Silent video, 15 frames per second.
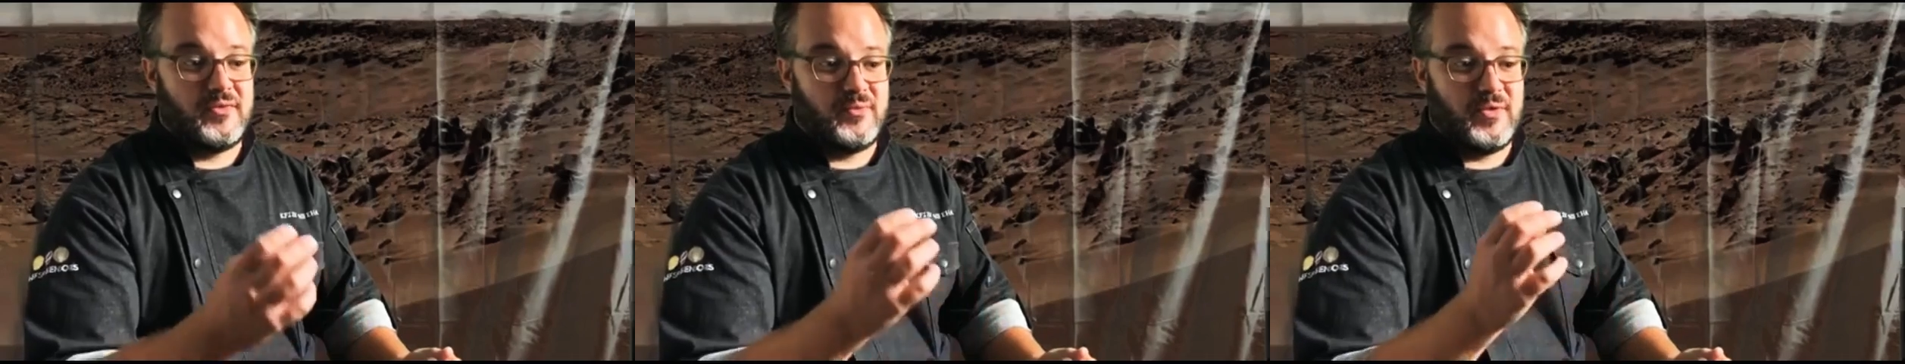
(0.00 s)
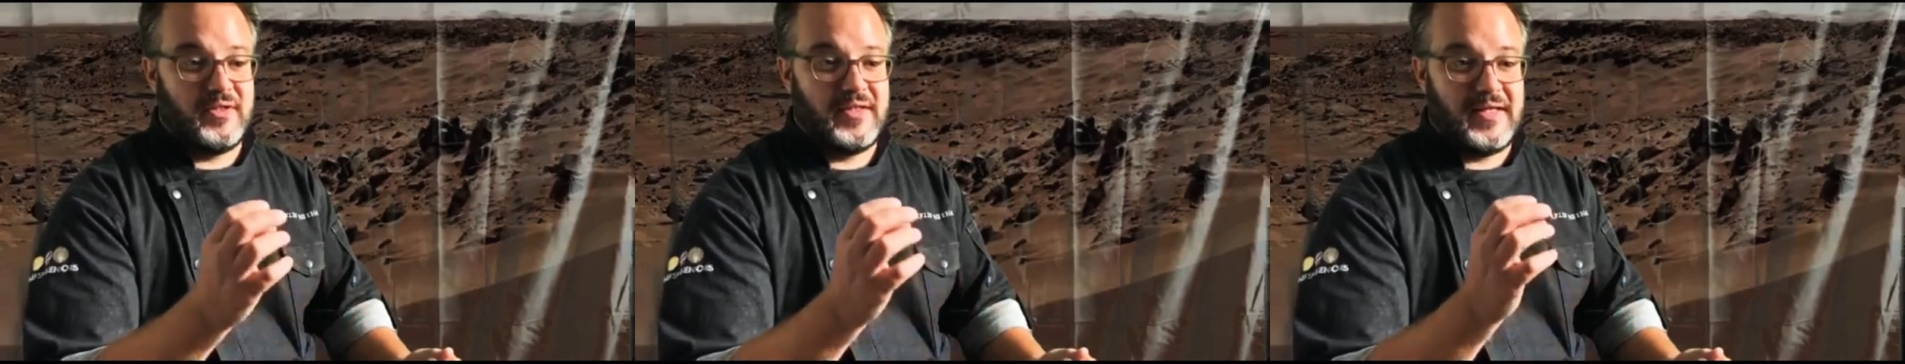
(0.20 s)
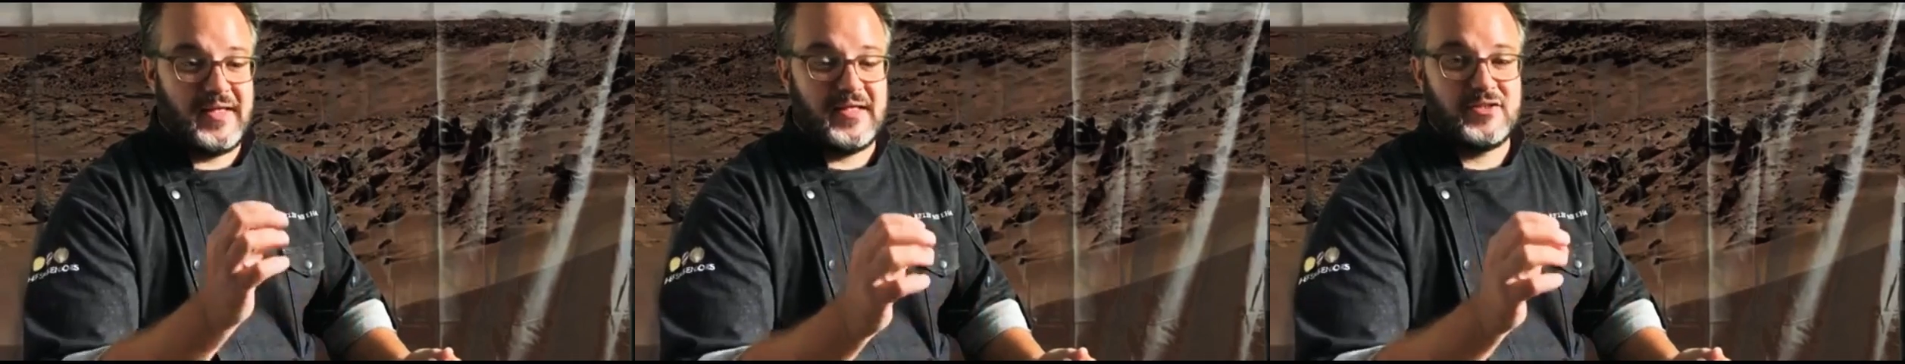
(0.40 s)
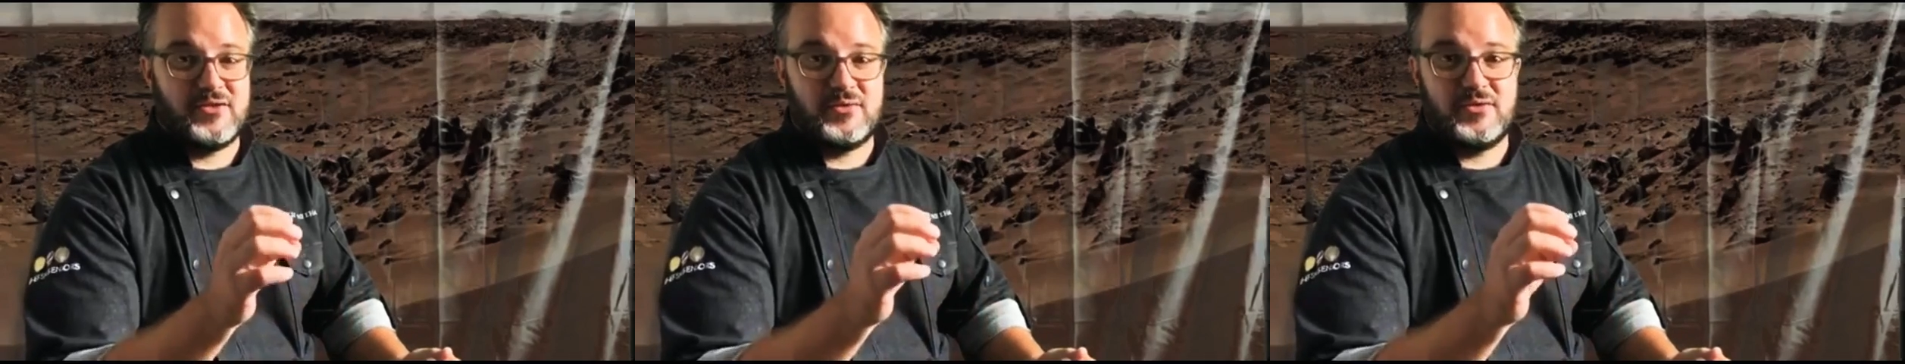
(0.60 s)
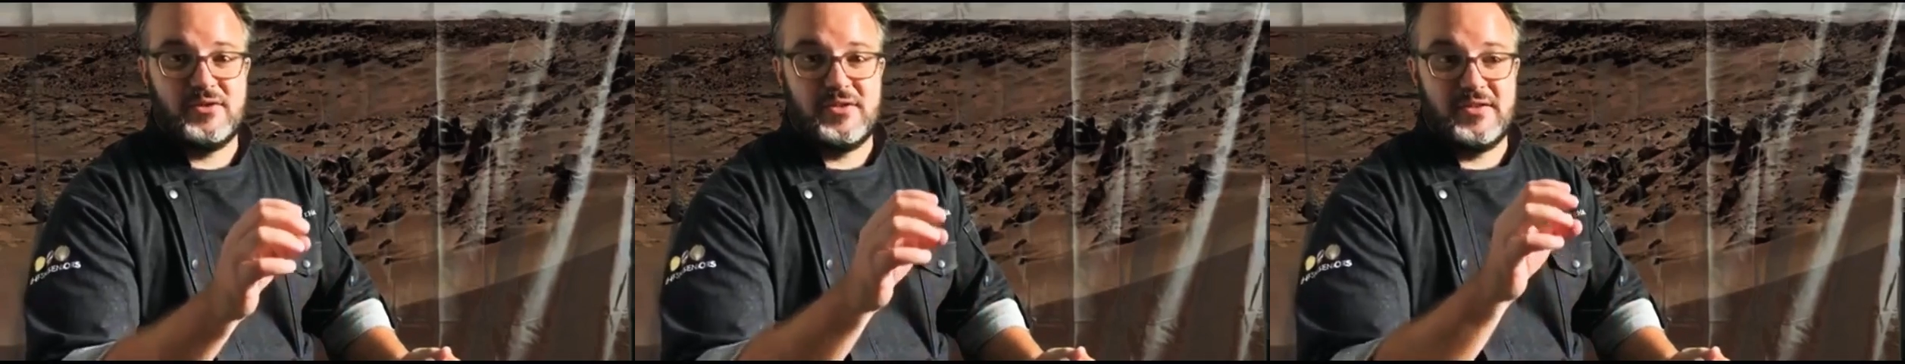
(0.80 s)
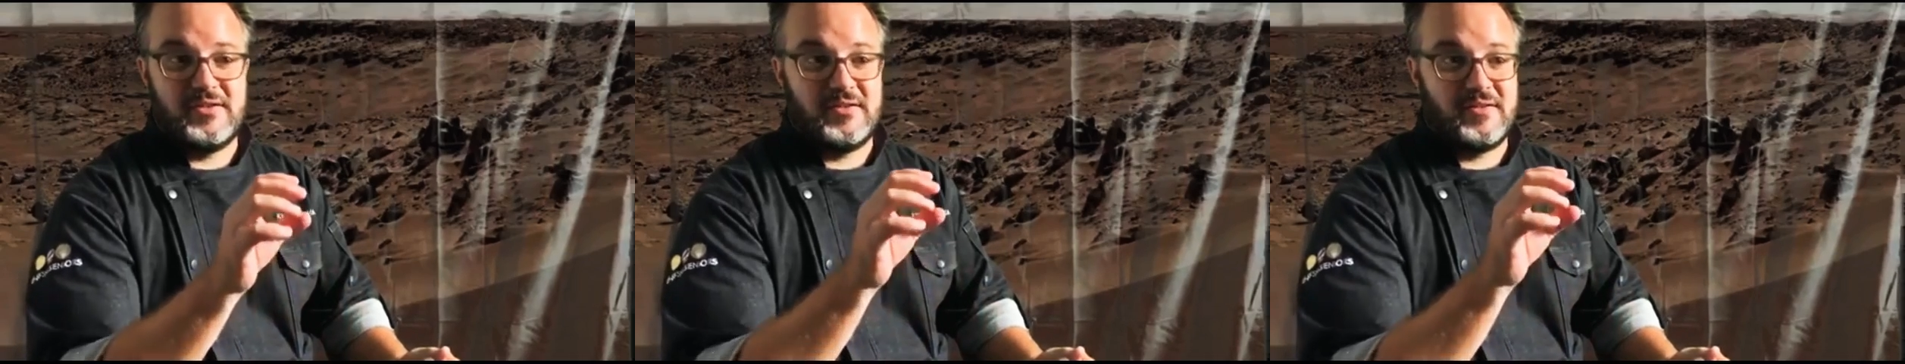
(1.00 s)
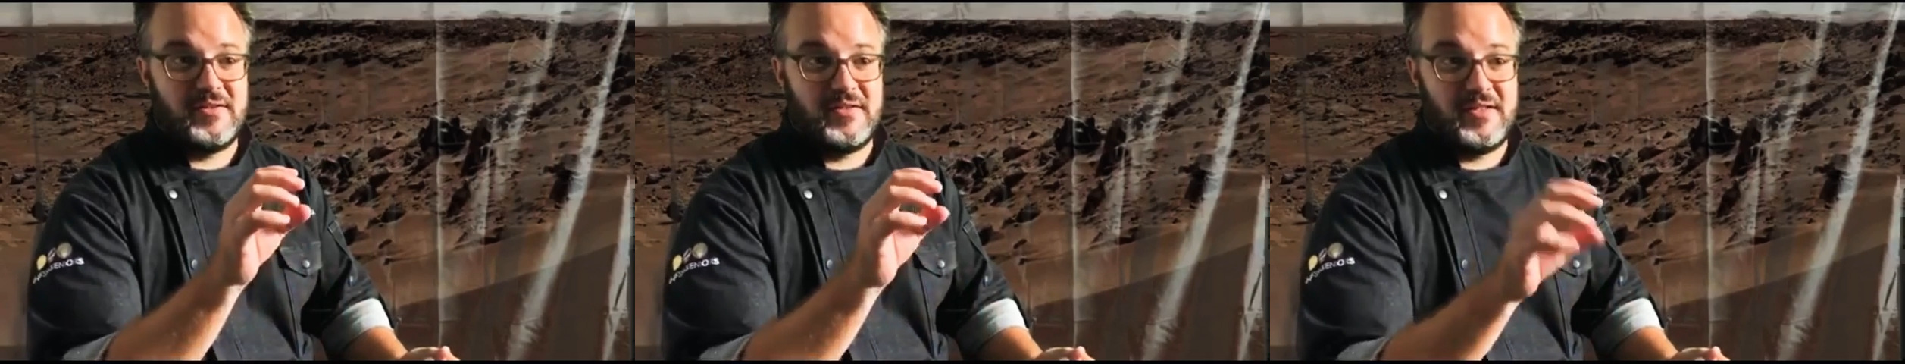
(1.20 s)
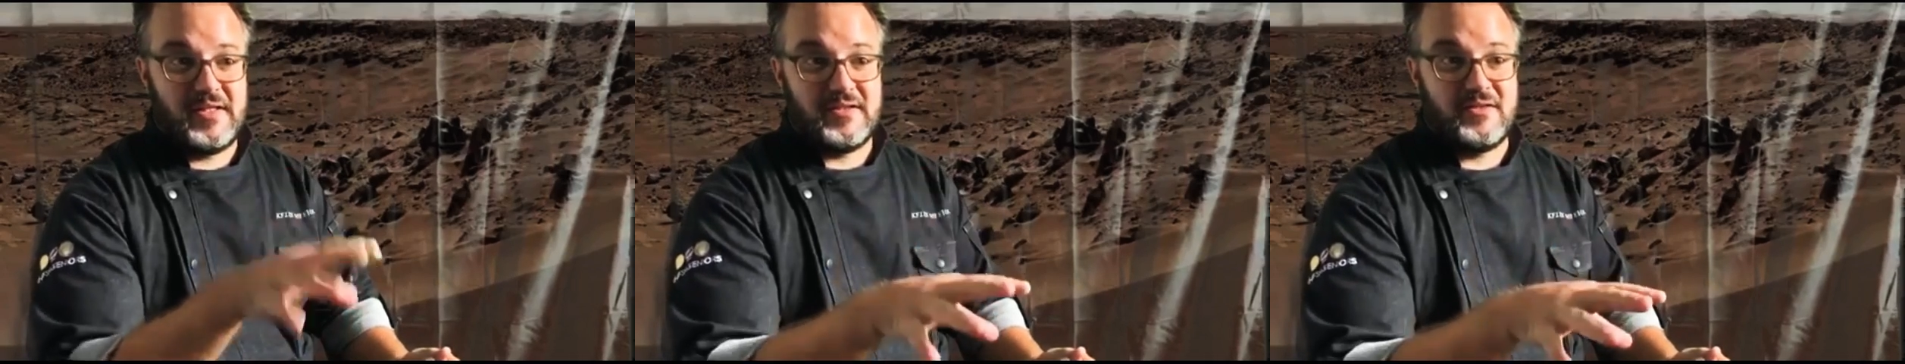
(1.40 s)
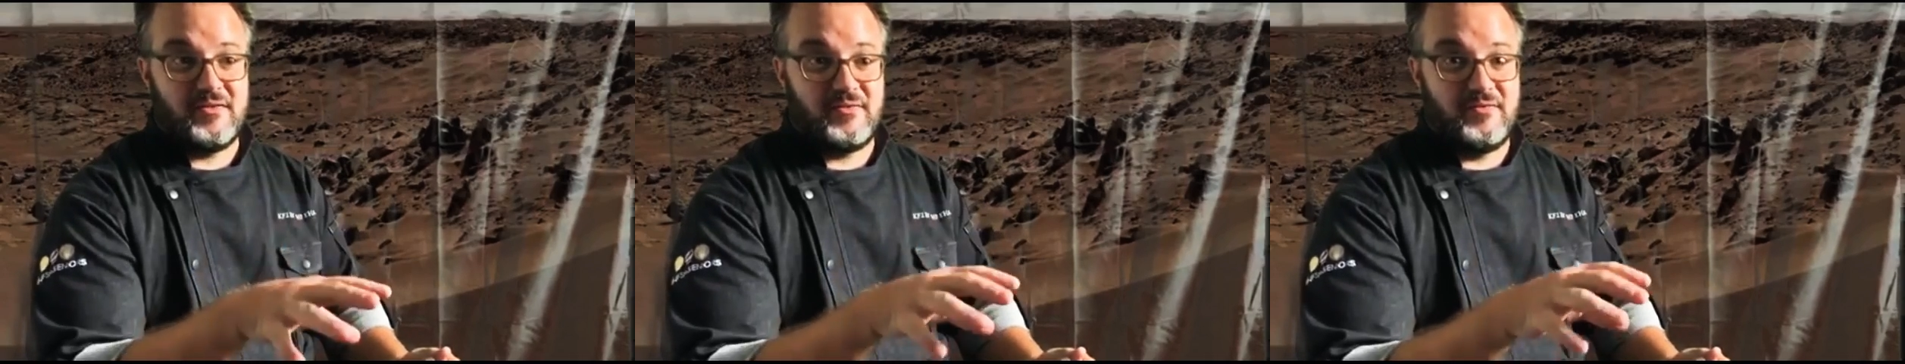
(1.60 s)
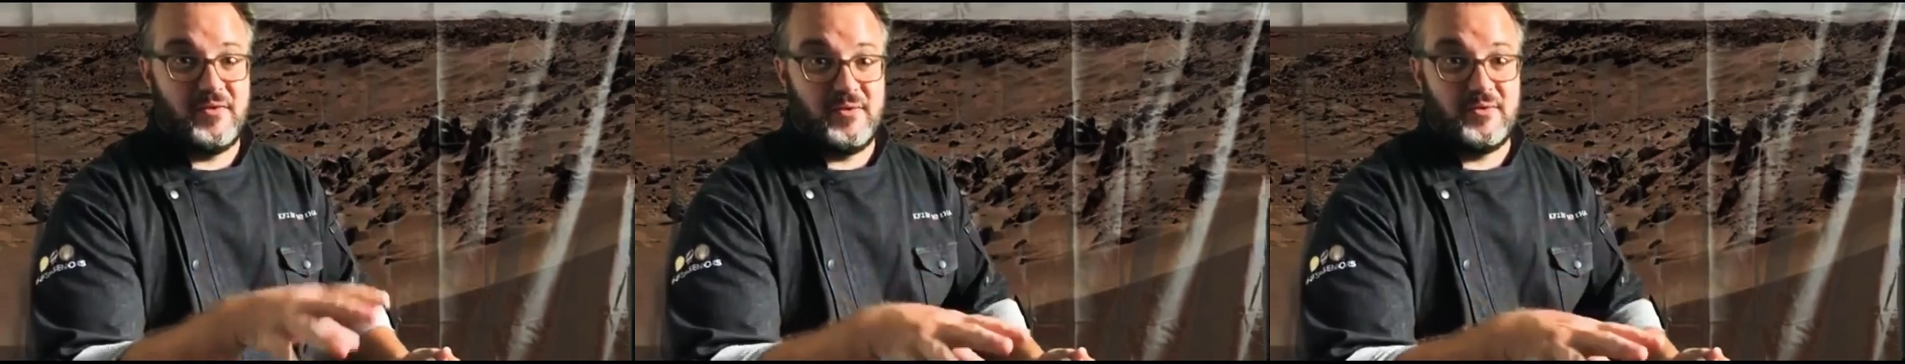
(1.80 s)
when they actually get the
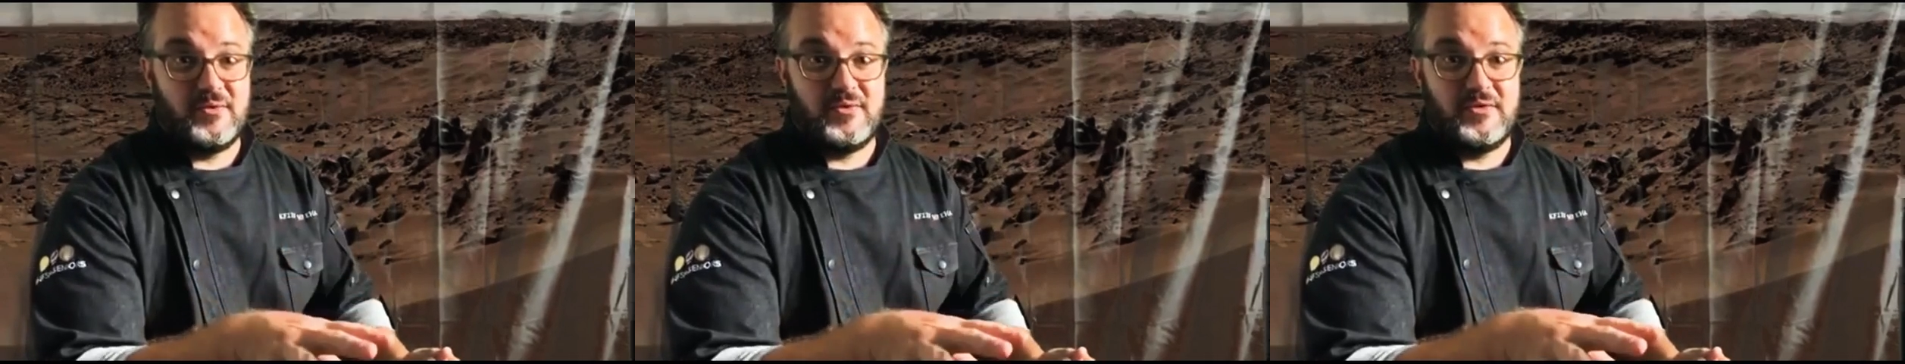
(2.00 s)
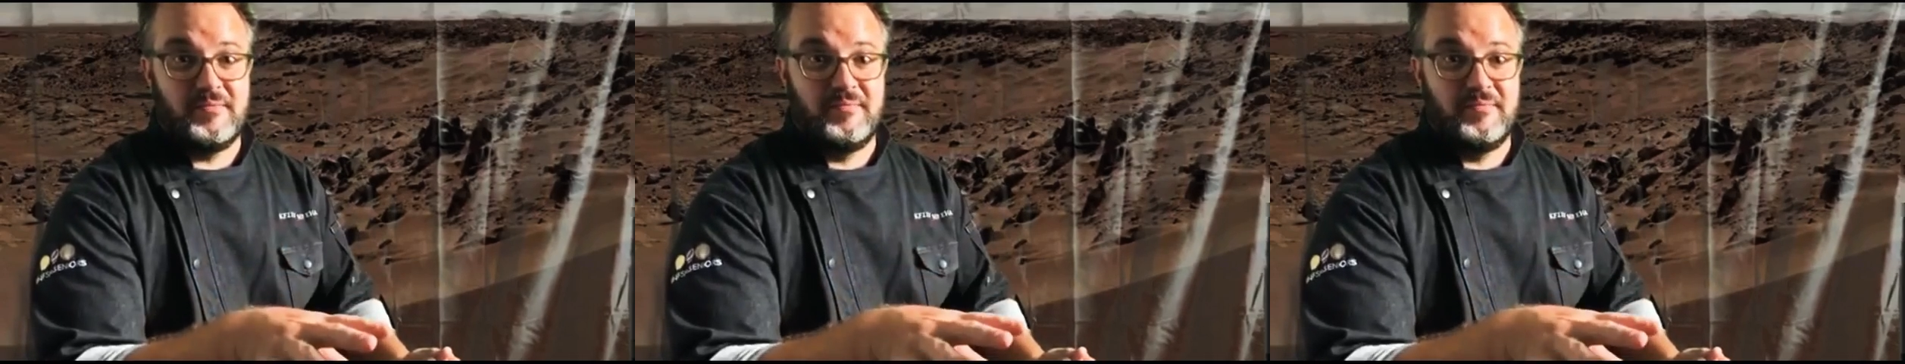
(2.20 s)
food.